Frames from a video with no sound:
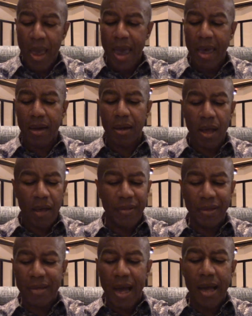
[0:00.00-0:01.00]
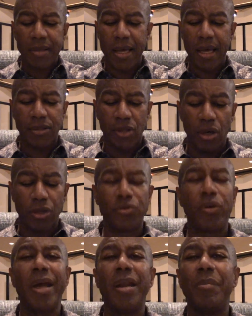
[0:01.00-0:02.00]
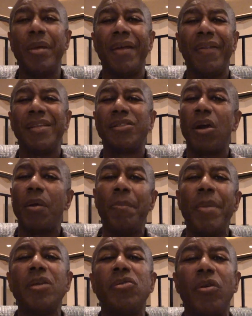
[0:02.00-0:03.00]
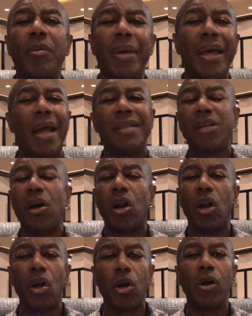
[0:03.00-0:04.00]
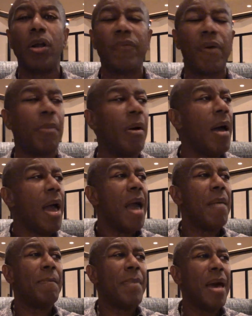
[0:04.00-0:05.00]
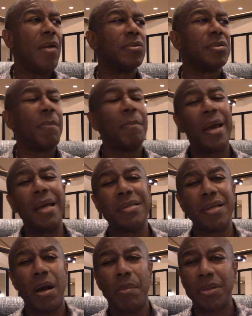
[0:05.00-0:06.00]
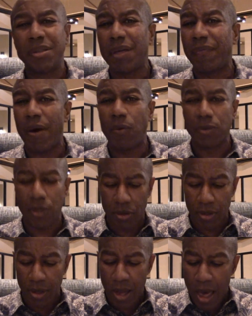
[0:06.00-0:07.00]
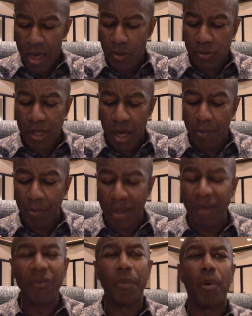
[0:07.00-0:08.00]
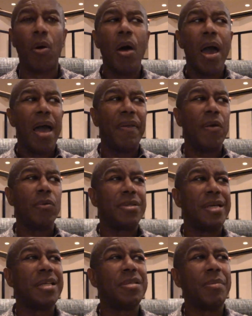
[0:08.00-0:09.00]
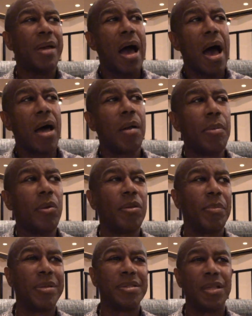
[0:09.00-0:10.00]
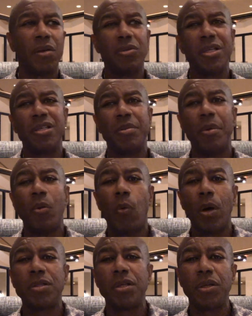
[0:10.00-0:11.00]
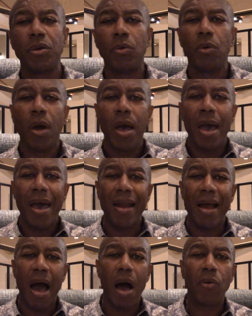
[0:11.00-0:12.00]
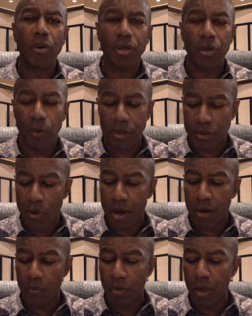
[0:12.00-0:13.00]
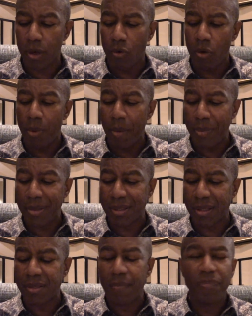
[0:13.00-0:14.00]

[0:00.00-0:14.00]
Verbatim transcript: And these guys had started training me and they started mentoring me and I started learning from them. And man, it was amazing how much stuff I was learning. It was unbelievable. And they were teaching me how to build the business. They were teaching me what to do and how to do it so I can really grow my business.